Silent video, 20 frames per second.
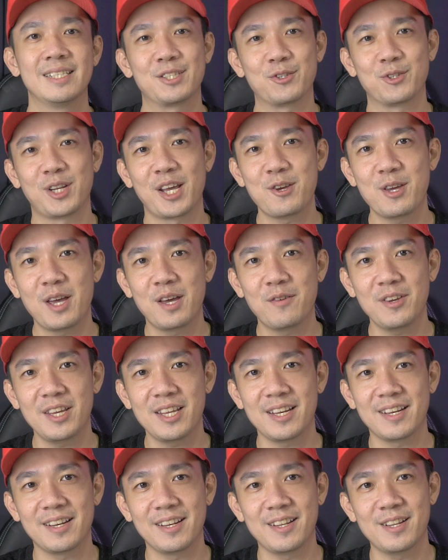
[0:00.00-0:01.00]
So there you have it,
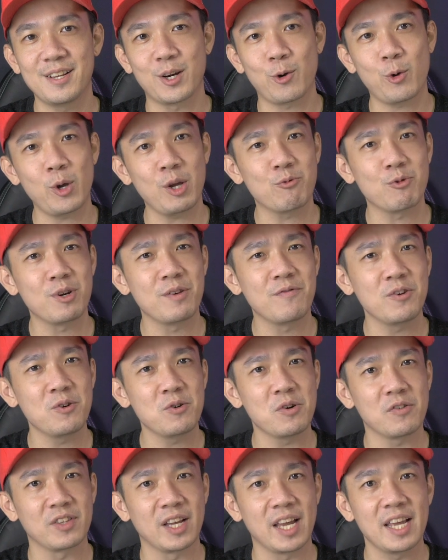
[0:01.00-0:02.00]
a quick review
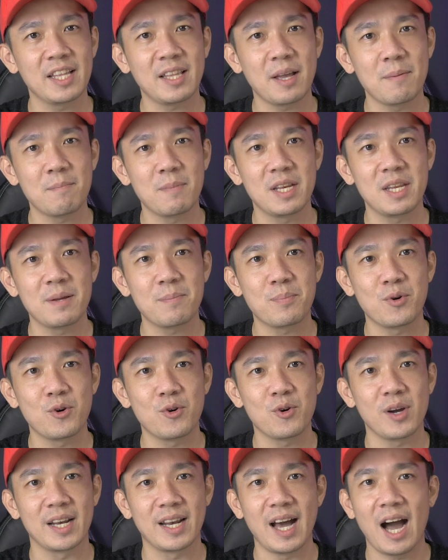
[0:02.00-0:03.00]
of the ATEM Mini
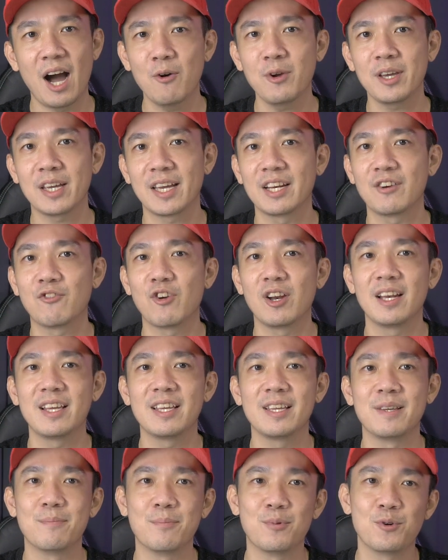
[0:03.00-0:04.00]
Pro and how it can
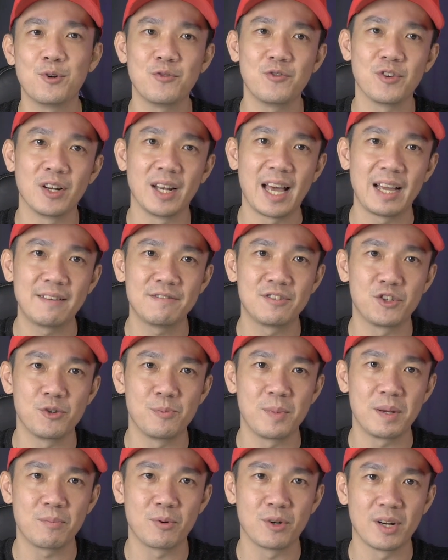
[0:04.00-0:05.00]
greatly improve your live
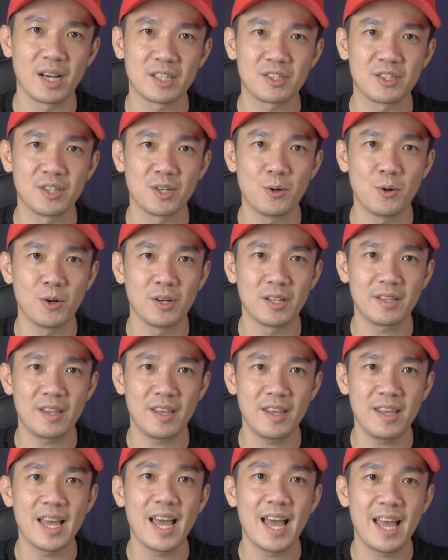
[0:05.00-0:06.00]
streaming production
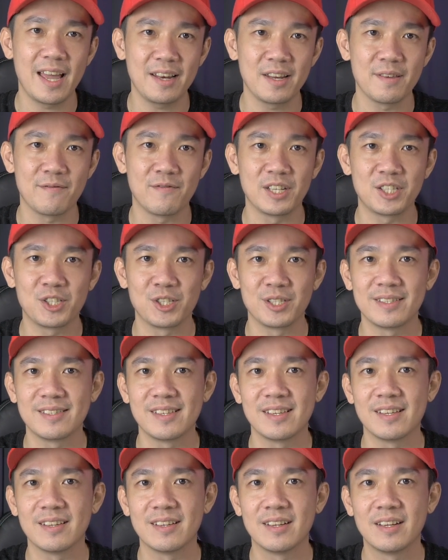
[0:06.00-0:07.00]
quality and efficiency.
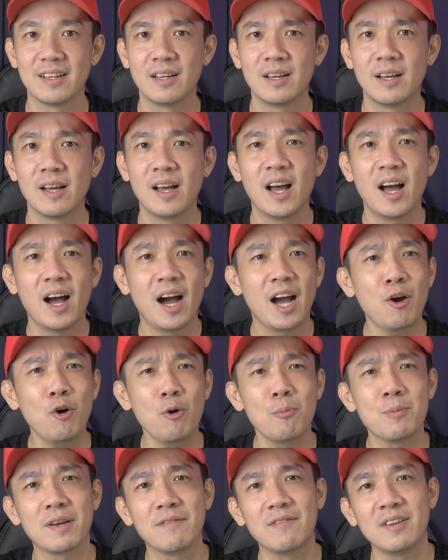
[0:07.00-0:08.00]
I
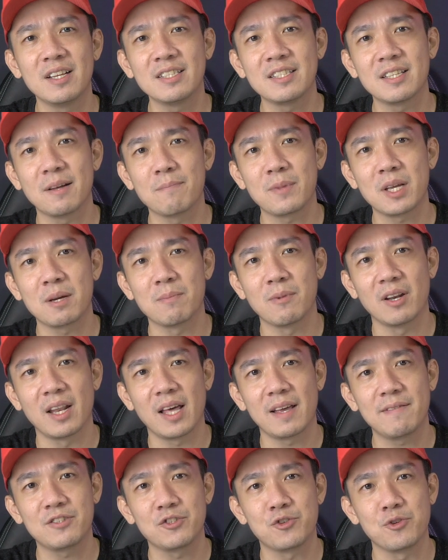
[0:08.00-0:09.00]
hope you have learned something about
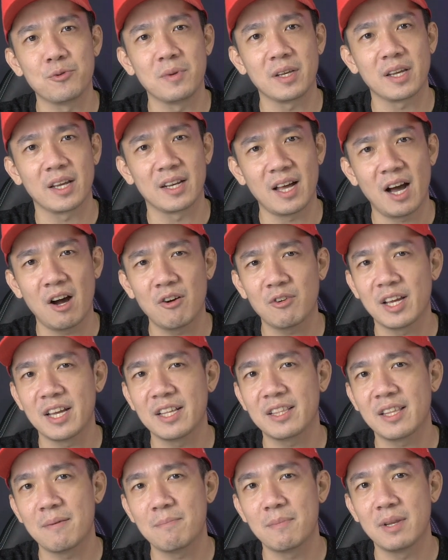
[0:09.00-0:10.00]
live streaming and how the
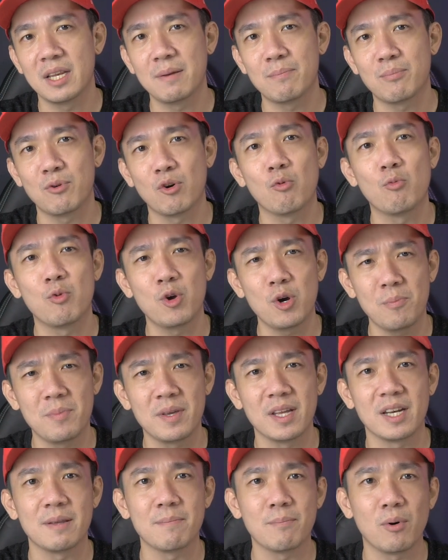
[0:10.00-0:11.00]
ATEM Mini Pro will be
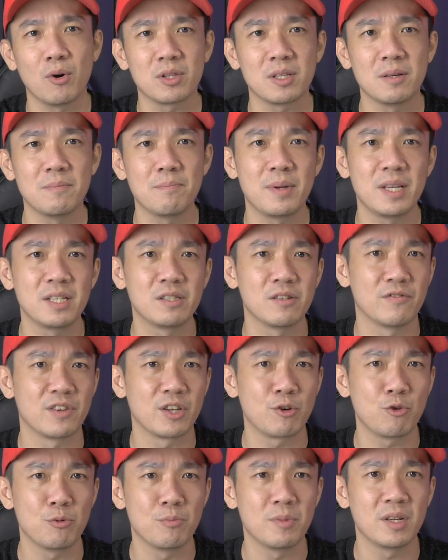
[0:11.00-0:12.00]
an important piece of
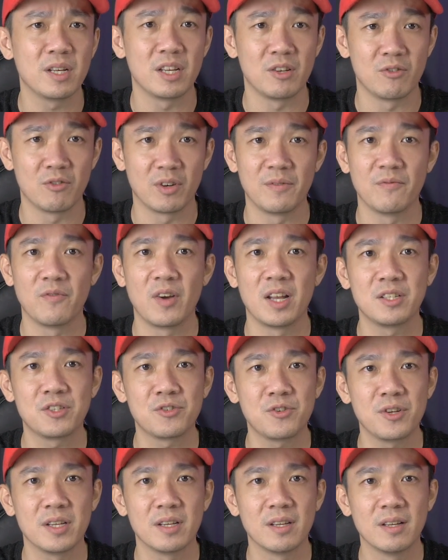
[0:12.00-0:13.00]
equipment in your
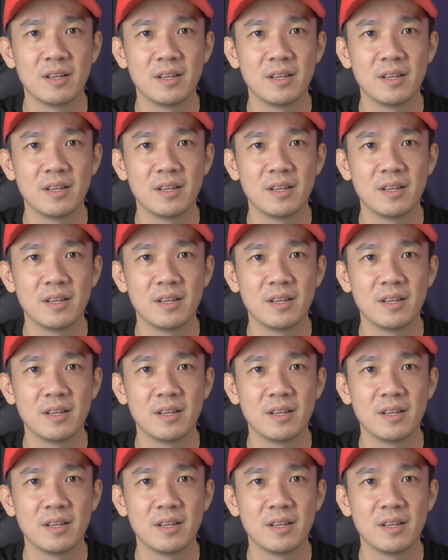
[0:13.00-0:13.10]
inventory.